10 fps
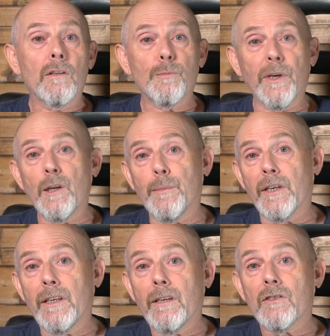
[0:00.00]

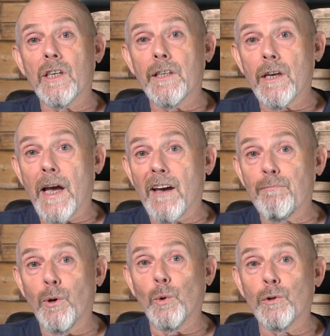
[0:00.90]
SpeedyBee seem to
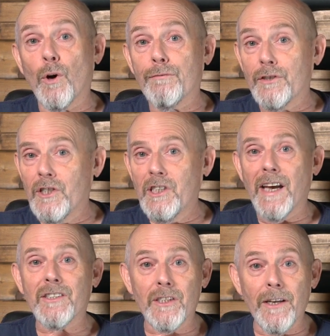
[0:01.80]
have pulled off
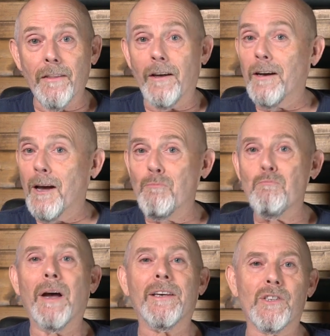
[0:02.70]
yet another
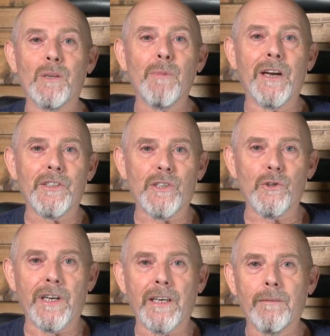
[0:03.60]
amazing magic
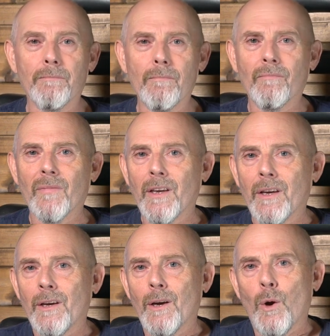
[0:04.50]
trick.
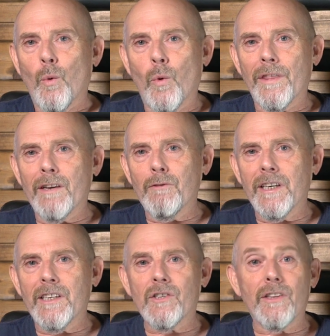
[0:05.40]
When they
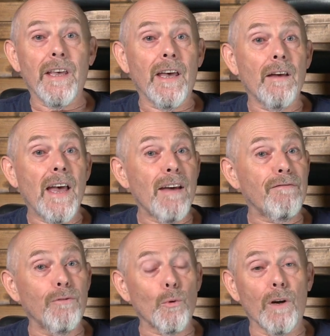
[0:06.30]
released their
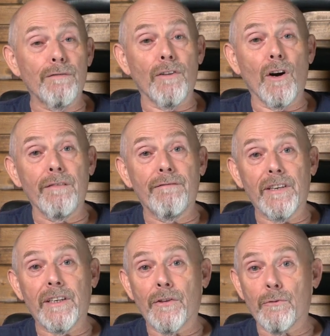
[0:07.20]
F405
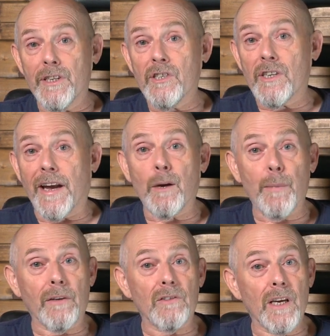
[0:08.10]
V3 stack
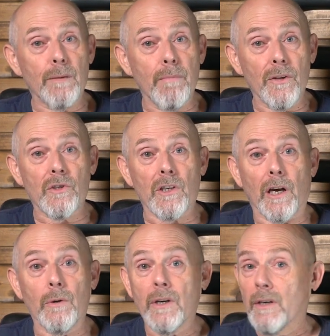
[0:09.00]
about 10 months
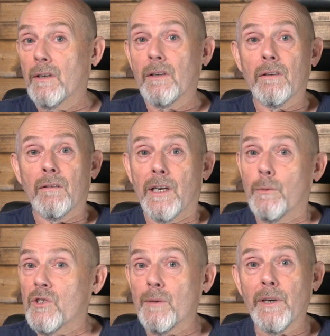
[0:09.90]
ago, it
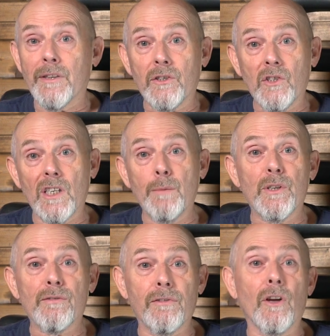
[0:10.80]
was simply the
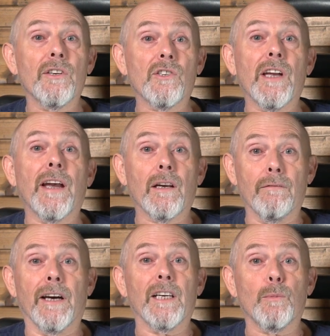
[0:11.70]
cheapest flight stack
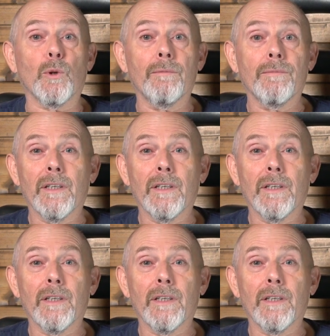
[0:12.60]
available.